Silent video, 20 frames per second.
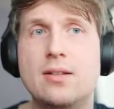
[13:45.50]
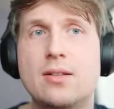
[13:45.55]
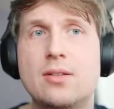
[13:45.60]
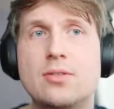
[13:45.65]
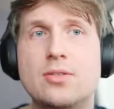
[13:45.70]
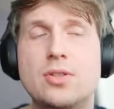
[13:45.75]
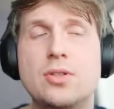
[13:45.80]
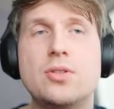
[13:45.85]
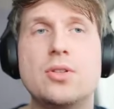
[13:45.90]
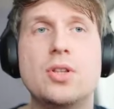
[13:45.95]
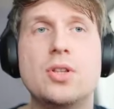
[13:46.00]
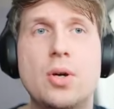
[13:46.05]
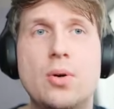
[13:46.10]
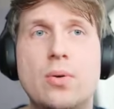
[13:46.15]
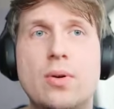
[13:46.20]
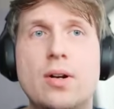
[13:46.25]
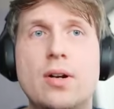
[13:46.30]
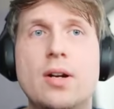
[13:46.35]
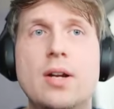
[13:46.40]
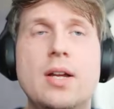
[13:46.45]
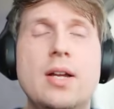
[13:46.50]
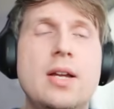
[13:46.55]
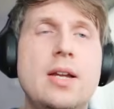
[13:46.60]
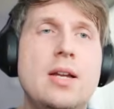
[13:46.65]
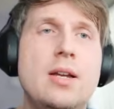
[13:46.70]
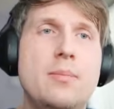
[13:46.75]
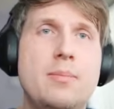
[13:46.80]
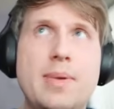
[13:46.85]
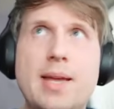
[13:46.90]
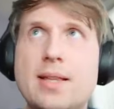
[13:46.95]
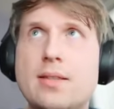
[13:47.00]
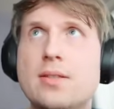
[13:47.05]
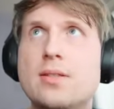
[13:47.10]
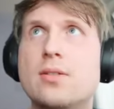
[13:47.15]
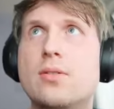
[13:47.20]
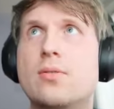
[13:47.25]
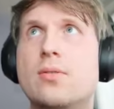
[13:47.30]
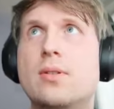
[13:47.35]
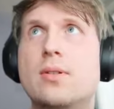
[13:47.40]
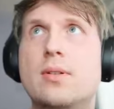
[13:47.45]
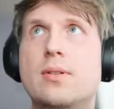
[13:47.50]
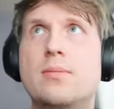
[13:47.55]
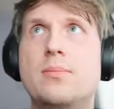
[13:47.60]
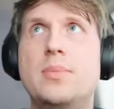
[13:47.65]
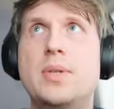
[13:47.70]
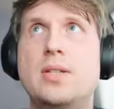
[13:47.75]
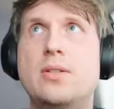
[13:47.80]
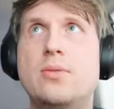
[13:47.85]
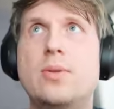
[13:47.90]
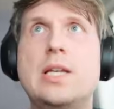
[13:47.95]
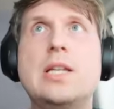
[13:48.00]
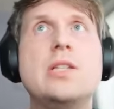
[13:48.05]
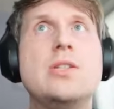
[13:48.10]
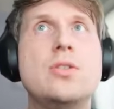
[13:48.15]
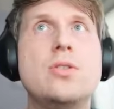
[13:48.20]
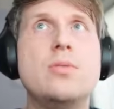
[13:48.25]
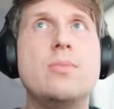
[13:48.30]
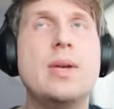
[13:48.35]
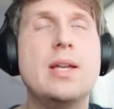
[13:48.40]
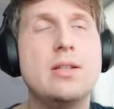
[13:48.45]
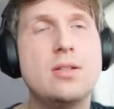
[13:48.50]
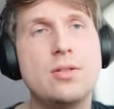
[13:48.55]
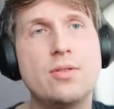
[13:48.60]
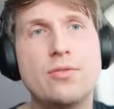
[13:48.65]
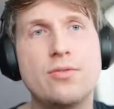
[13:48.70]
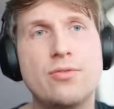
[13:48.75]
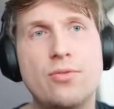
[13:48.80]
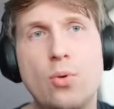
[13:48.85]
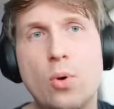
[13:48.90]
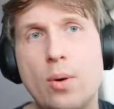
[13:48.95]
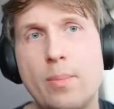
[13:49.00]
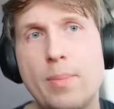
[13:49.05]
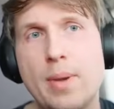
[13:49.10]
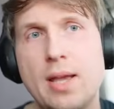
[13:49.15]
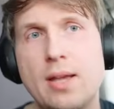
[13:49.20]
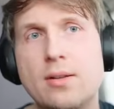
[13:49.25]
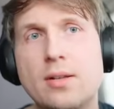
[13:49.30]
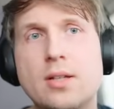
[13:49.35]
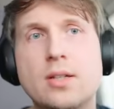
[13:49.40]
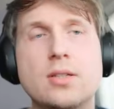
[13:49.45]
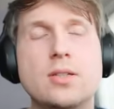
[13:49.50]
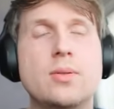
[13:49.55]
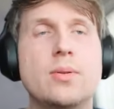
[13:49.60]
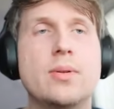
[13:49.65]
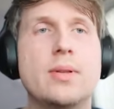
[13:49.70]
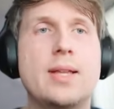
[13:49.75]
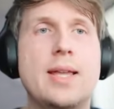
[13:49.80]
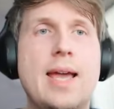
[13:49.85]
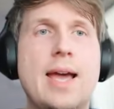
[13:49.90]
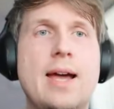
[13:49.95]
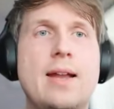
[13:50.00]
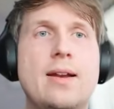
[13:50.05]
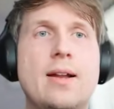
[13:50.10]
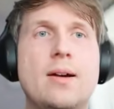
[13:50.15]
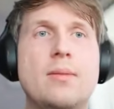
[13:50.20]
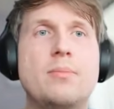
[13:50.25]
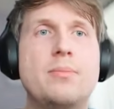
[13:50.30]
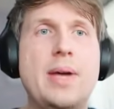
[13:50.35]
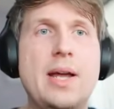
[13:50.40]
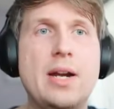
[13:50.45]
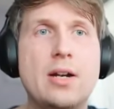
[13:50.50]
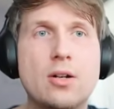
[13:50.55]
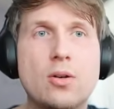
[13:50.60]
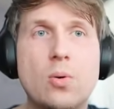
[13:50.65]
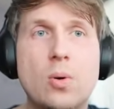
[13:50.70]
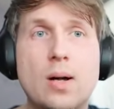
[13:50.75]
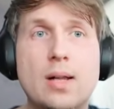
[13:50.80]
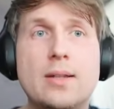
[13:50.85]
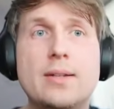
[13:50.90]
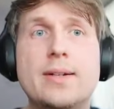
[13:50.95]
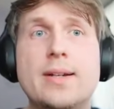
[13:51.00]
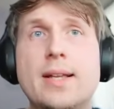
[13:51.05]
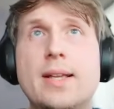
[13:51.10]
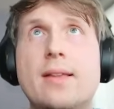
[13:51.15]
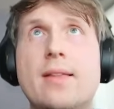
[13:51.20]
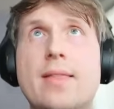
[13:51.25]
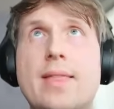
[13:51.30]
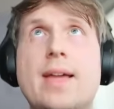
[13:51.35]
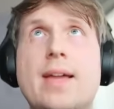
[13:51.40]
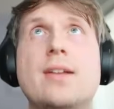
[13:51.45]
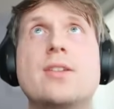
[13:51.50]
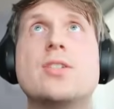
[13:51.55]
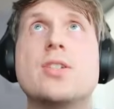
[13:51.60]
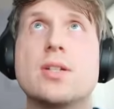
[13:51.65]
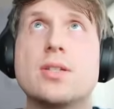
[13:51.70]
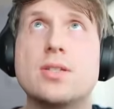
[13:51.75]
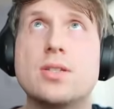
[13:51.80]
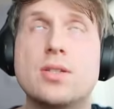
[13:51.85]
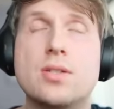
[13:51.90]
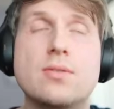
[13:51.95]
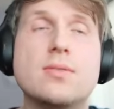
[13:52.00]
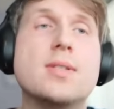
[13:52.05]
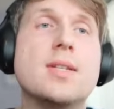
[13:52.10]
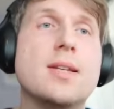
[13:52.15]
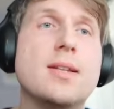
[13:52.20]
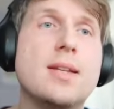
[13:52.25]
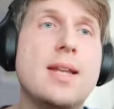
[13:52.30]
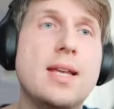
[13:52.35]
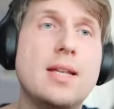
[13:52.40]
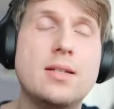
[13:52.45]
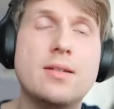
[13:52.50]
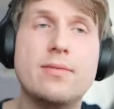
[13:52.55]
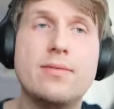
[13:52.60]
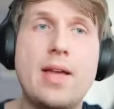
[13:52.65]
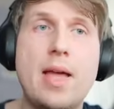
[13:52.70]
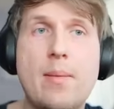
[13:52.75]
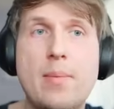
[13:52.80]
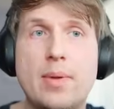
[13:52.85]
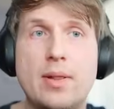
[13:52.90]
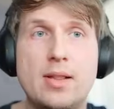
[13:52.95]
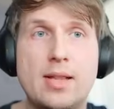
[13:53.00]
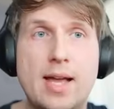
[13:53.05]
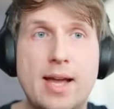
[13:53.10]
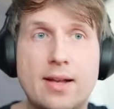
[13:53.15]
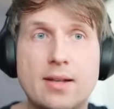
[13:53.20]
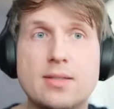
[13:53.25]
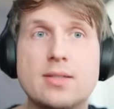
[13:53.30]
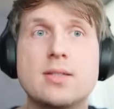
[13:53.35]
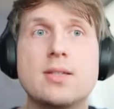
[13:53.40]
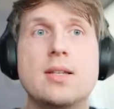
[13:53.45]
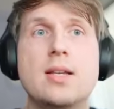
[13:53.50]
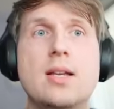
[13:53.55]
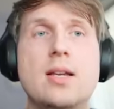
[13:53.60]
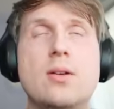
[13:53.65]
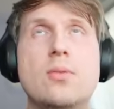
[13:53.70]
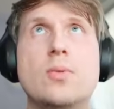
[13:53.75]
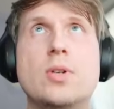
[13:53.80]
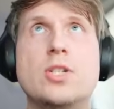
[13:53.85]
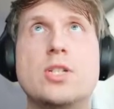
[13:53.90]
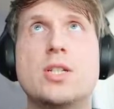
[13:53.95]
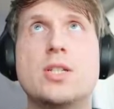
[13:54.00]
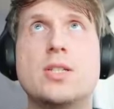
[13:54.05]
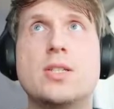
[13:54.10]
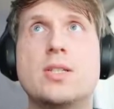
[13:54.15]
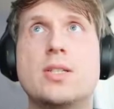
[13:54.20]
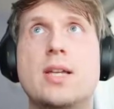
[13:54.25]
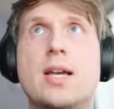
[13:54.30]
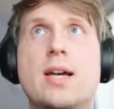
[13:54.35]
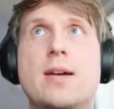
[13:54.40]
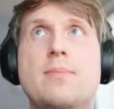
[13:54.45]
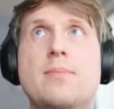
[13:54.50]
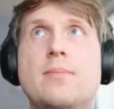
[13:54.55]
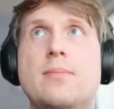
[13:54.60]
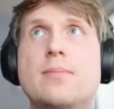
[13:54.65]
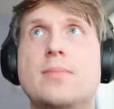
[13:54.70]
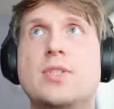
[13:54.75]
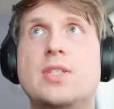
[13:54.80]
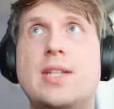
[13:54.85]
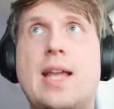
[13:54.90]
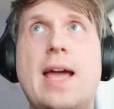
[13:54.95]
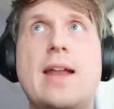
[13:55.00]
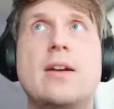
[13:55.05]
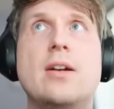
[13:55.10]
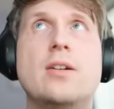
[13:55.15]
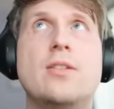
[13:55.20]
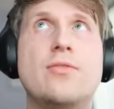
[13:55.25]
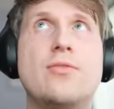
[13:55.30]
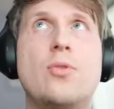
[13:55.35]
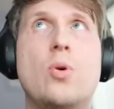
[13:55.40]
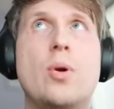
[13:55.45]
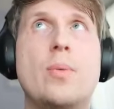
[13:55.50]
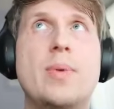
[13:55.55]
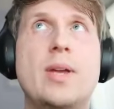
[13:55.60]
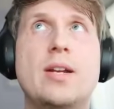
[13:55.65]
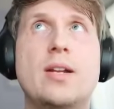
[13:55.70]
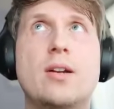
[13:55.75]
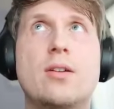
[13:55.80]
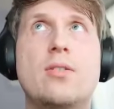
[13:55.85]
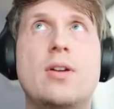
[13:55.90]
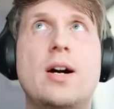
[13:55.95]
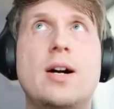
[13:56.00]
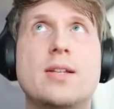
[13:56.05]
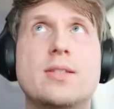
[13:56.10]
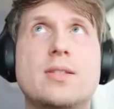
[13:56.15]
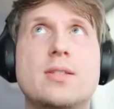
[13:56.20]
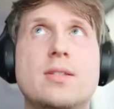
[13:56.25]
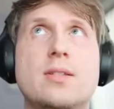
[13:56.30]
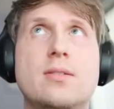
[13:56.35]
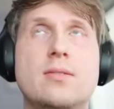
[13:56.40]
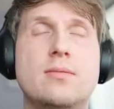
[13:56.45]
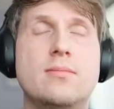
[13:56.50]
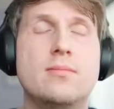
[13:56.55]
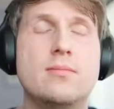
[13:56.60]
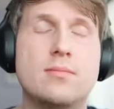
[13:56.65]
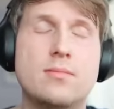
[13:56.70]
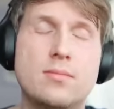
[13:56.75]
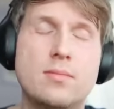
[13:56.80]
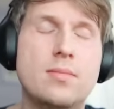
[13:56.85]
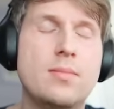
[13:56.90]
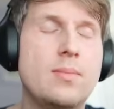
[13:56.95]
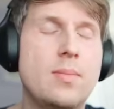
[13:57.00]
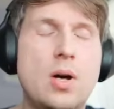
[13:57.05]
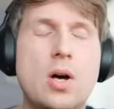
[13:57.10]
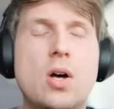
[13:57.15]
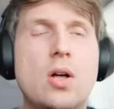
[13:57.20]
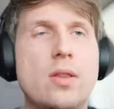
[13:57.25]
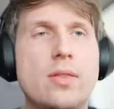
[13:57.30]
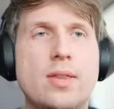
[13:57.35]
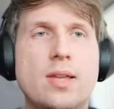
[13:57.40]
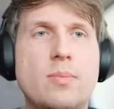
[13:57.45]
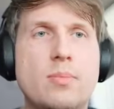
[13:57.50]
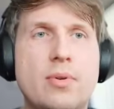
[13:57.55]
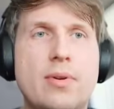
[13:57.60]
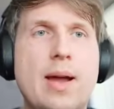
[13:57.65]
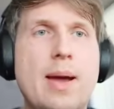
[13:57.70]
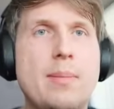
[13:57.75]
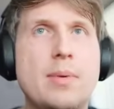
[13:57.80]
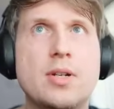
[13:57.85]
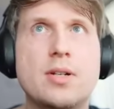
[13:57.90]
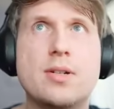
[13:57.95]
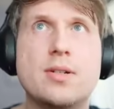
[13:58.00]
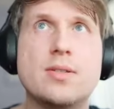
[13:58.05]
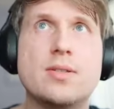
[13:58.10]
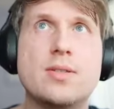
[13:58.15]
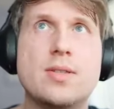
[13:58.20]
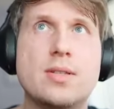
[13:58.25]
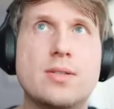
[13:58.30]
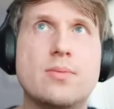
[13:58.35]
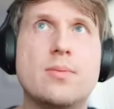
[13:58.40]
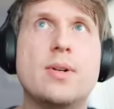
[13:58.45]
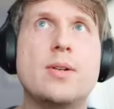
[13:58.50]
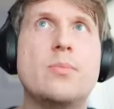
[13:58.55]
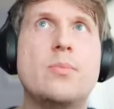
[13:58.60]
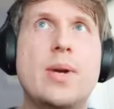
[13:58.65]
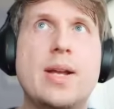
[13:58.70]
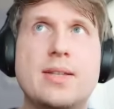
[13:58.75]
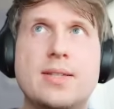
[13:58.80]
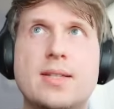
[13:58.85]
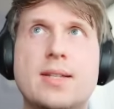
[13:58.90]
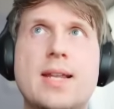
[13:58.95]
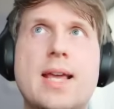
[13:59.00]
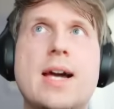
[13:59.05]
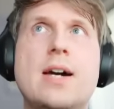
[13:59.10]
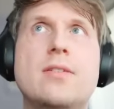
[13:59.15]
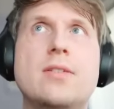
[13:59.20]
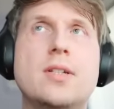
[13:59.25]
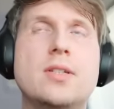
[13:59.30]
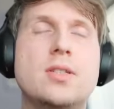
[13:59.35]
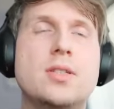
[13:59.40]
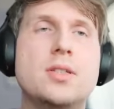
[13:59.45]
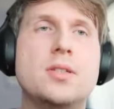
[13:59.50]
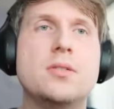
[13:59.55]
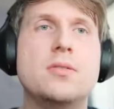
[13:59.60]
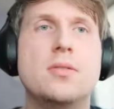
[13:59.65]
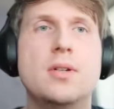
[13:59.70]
to lower bits or between 2-bit to 4-bit, you'll get a better quality than just using native MLX, which is standard 4-bit across all of the parameters. This one breaks it down into